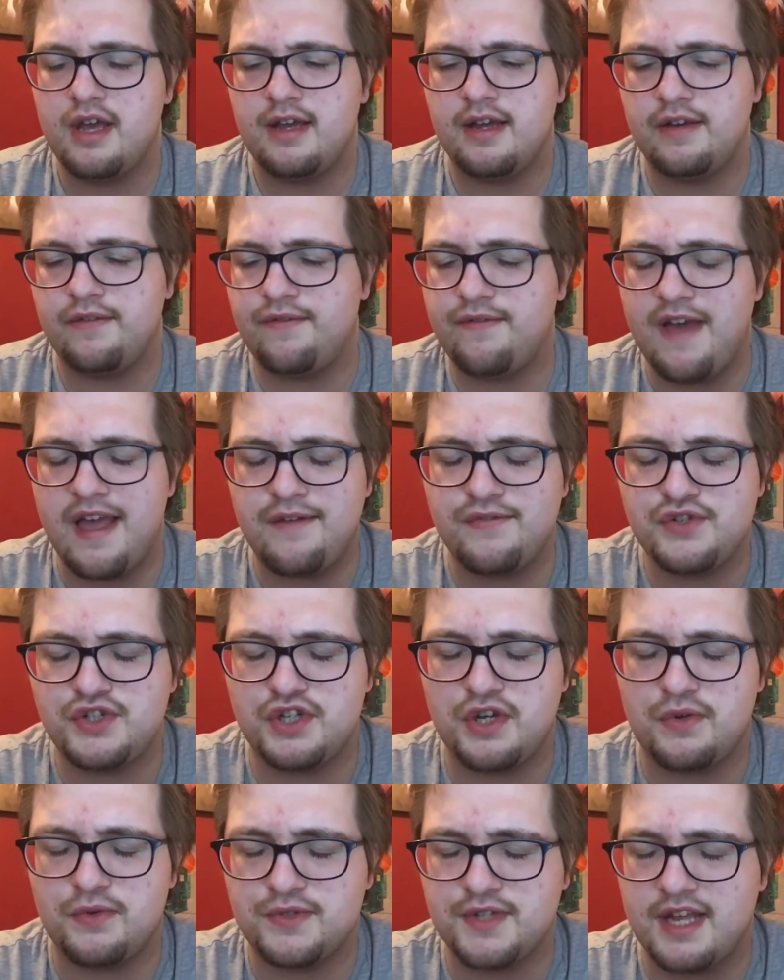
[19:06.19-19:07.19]
in Faith's
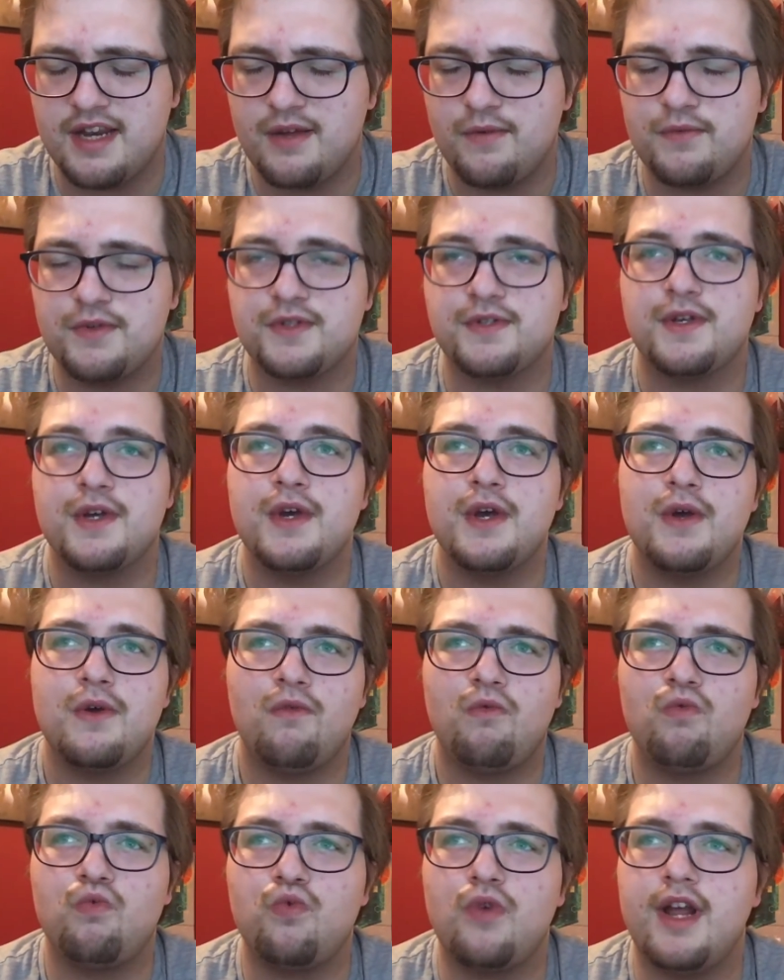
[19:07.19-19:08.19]
shoes, and it was
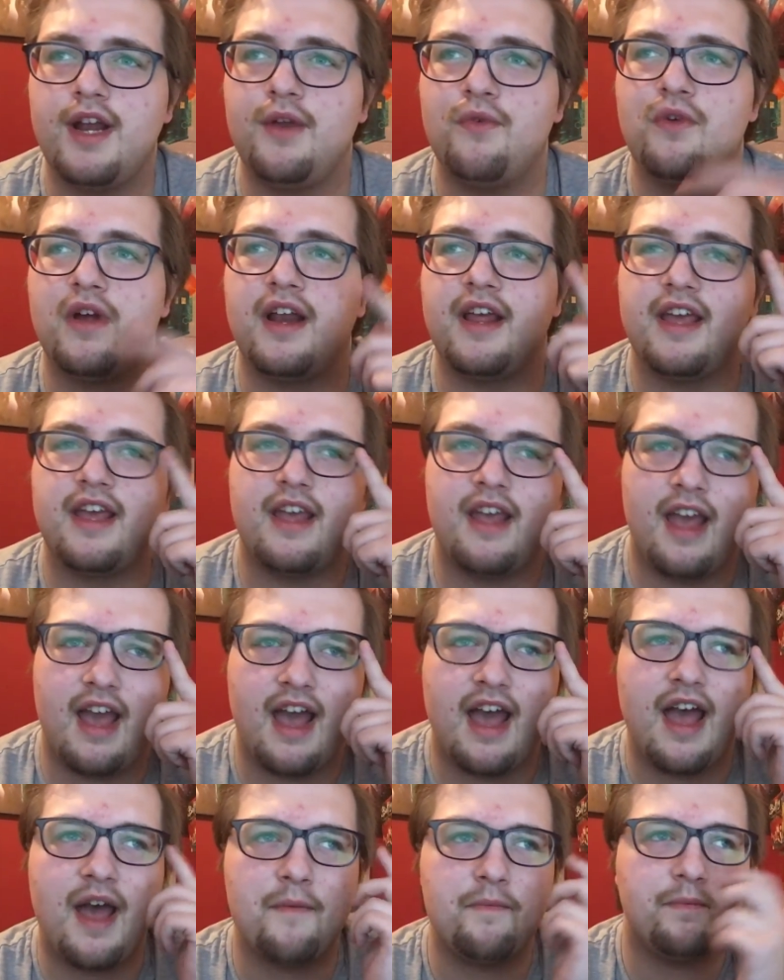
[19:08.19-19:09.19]
really, really,
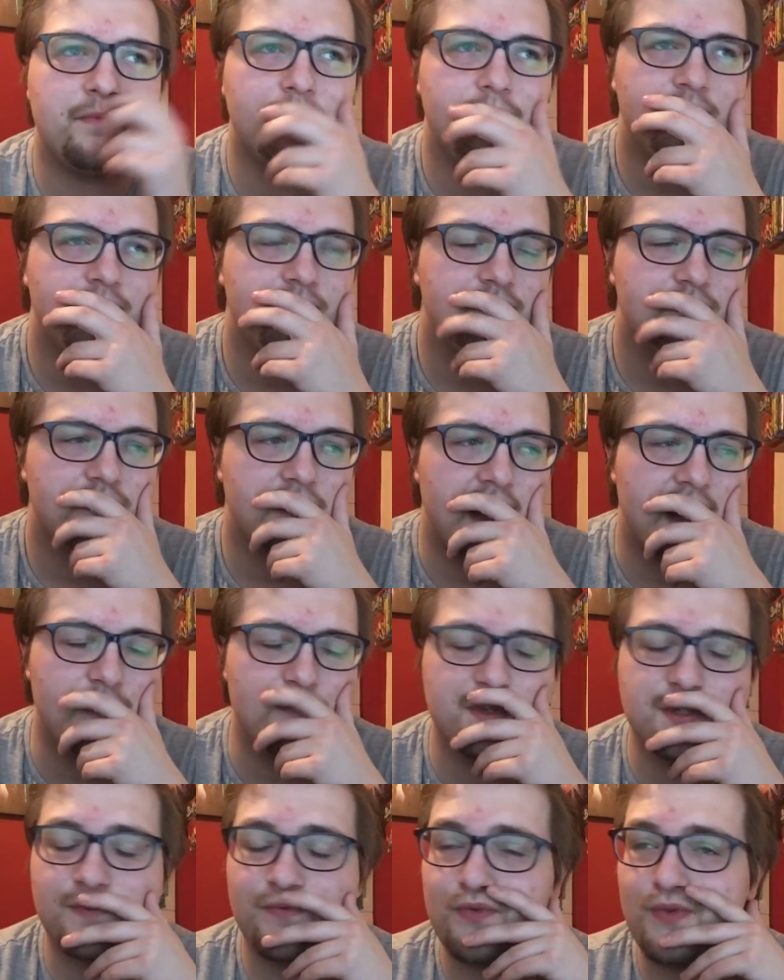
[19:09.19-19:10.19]
um, it
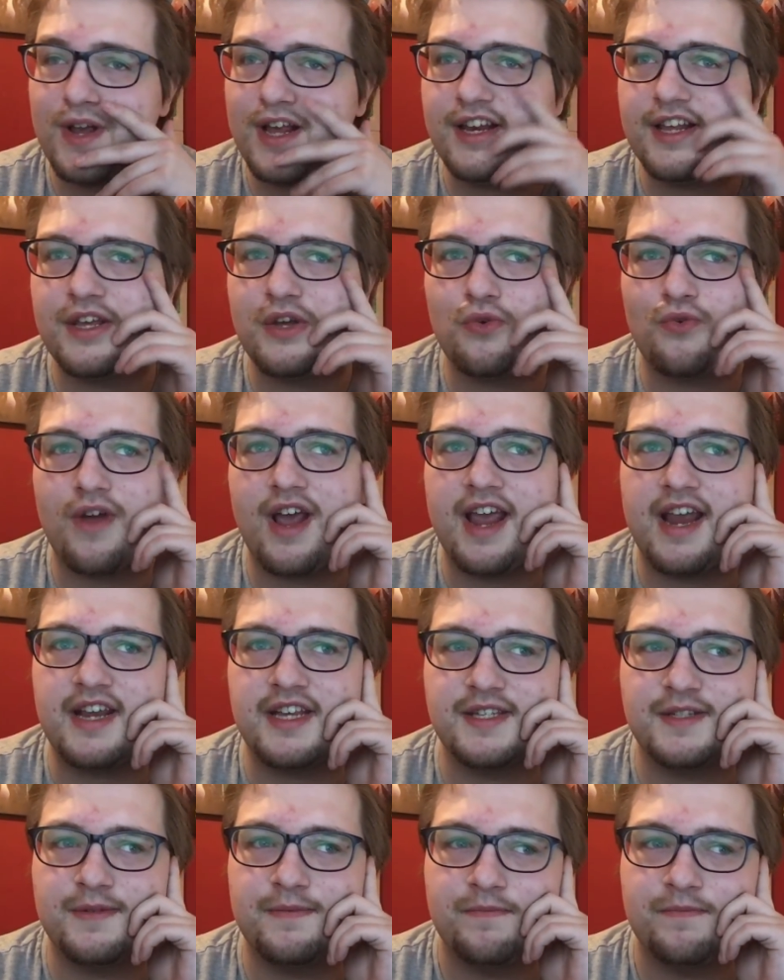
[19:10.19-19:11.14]
was really great.